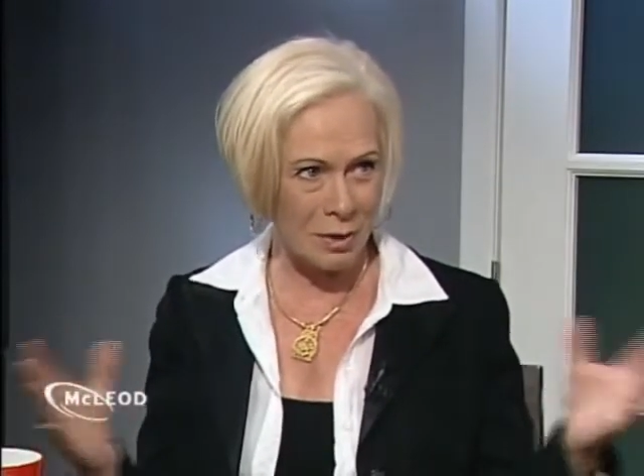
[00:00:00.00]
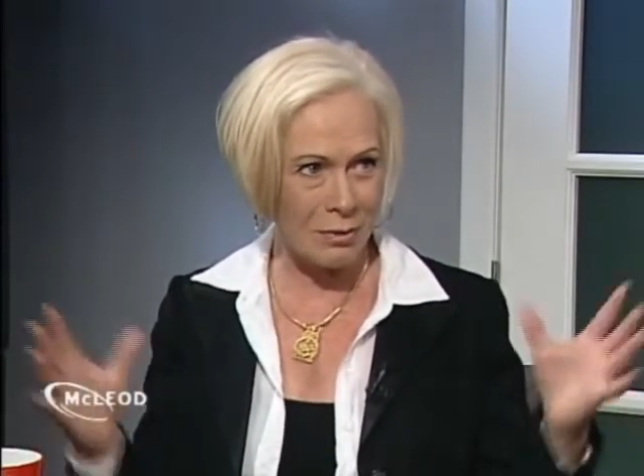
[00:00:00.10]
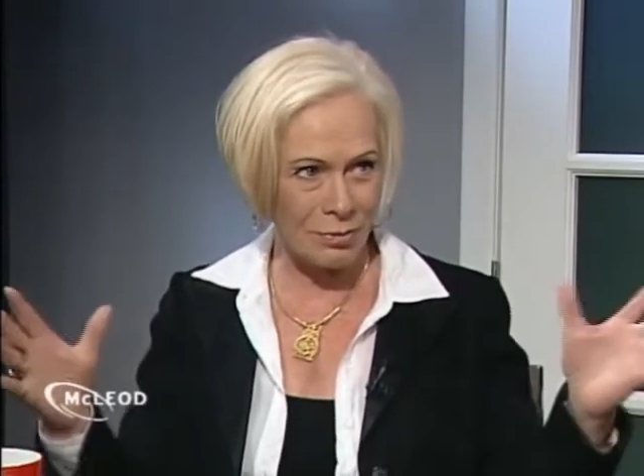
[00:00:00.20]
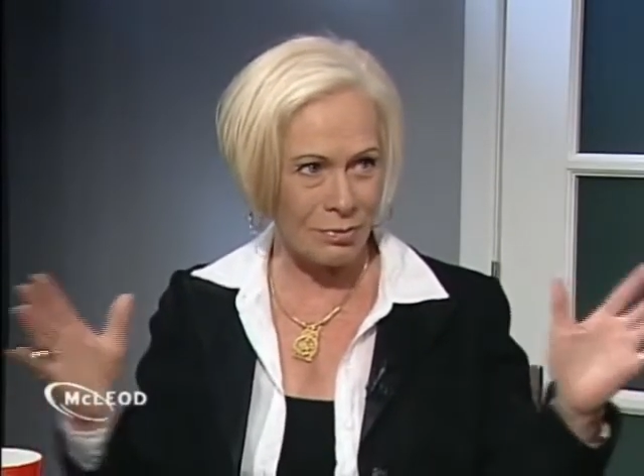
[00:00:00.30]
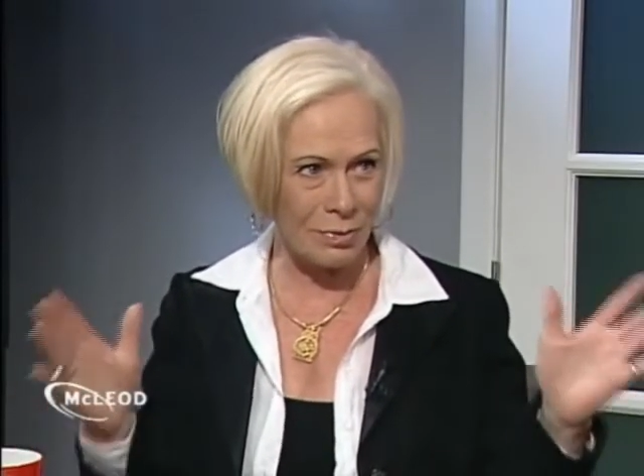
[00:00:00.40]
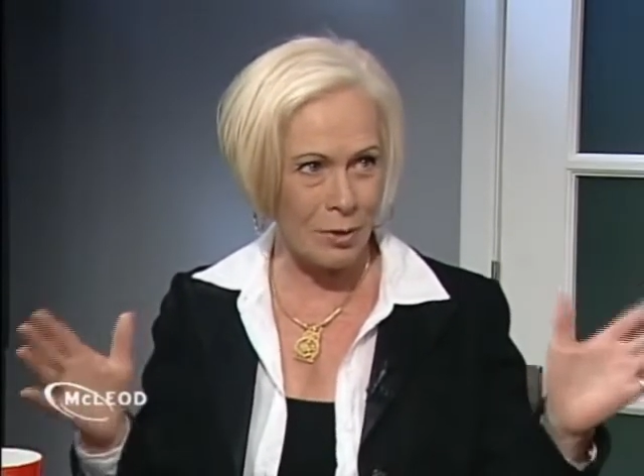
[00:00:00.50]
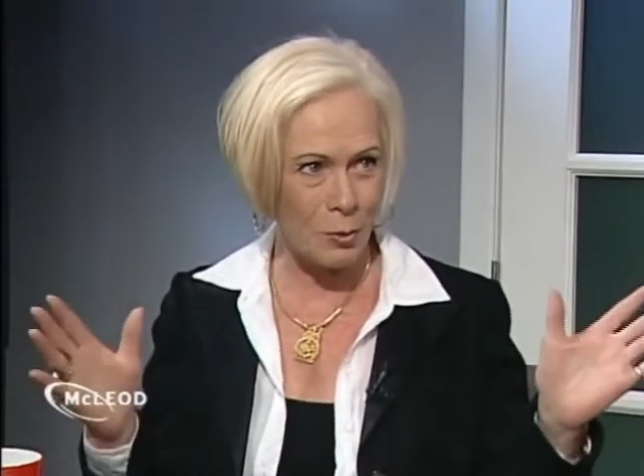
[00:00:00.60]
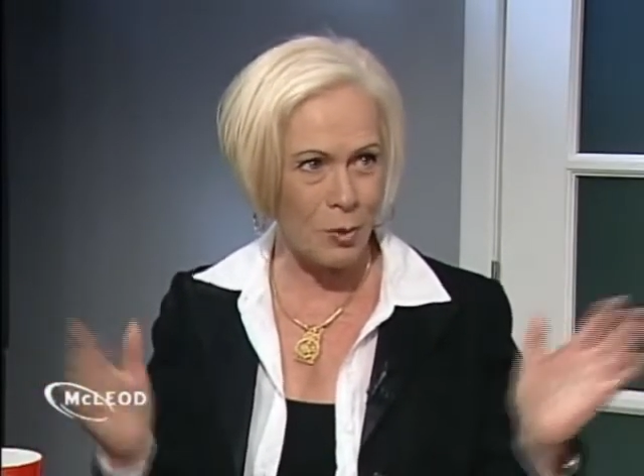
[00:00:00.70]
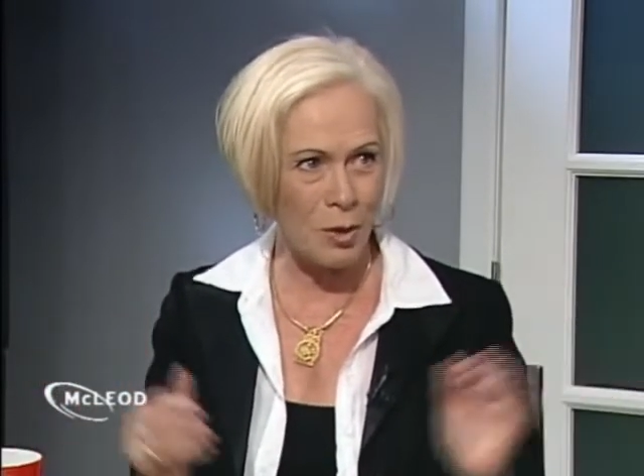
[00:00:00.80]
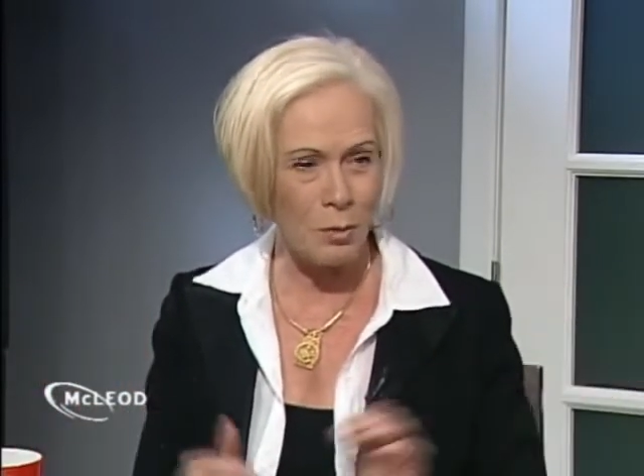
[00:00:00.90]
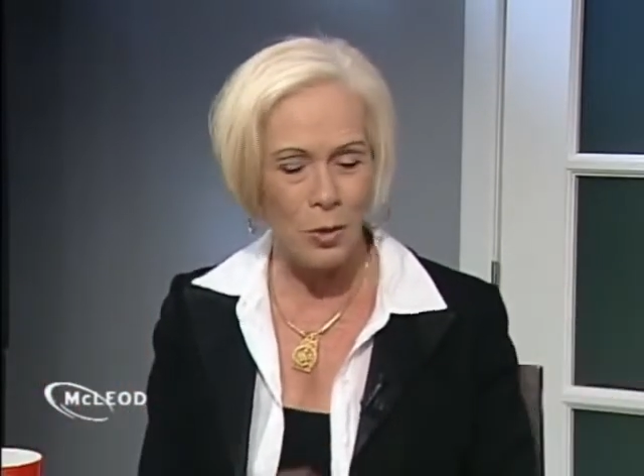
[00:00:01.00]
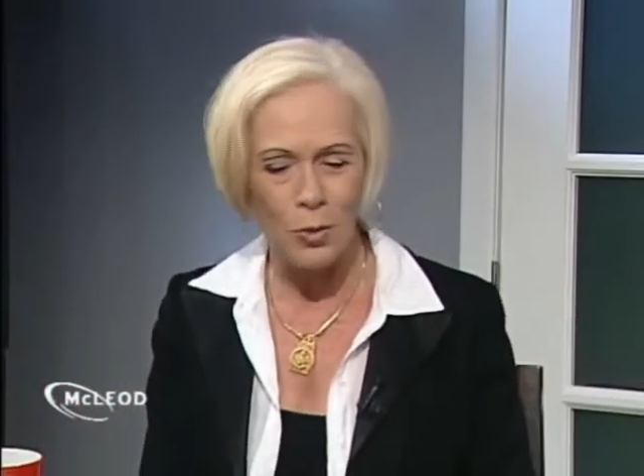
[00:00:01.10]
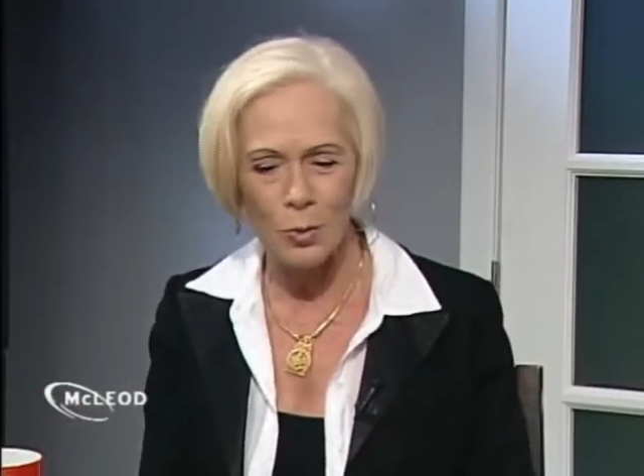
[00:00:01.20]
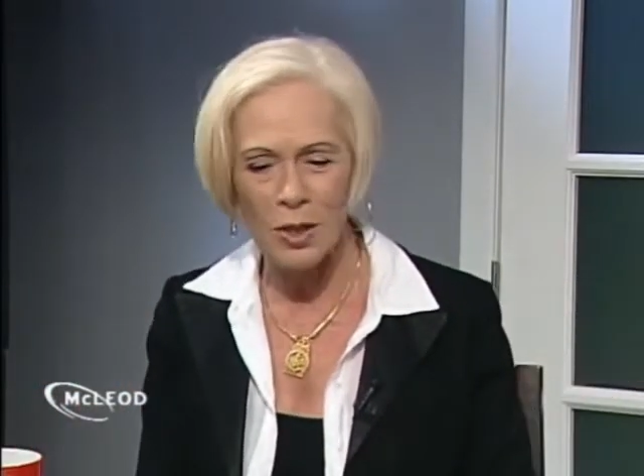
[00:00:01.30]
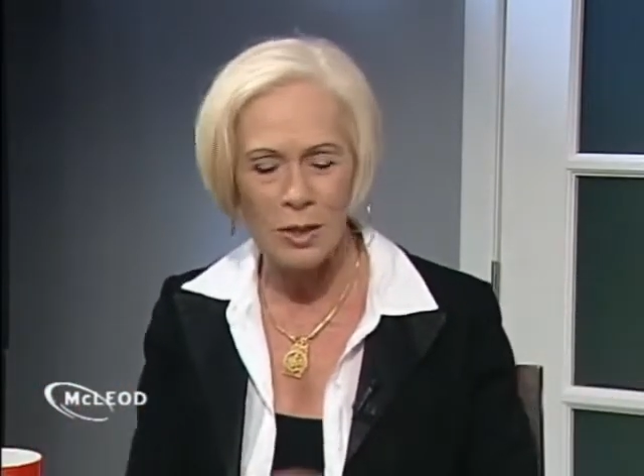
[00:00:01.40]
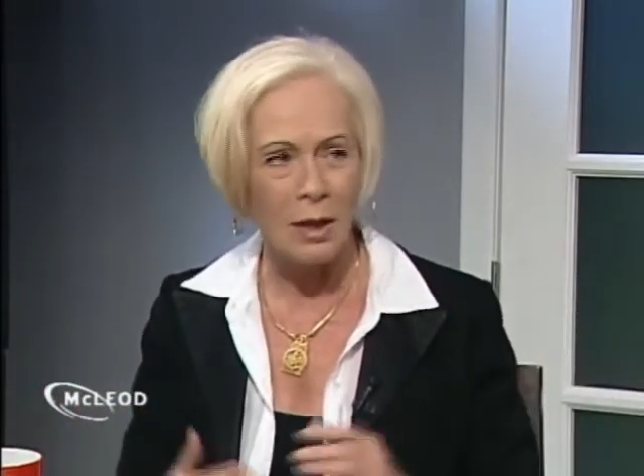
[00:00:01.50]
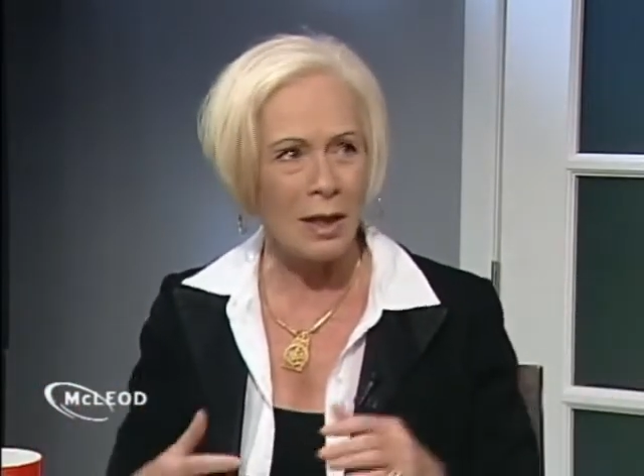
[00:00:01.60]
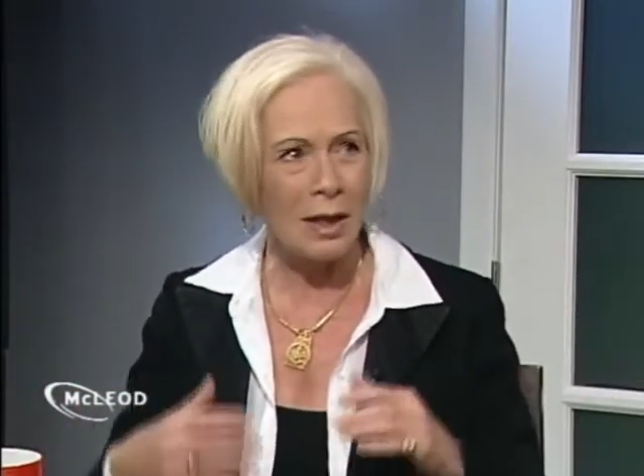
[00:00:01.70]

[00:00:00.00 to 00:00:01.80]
of, you know, where the Muse was.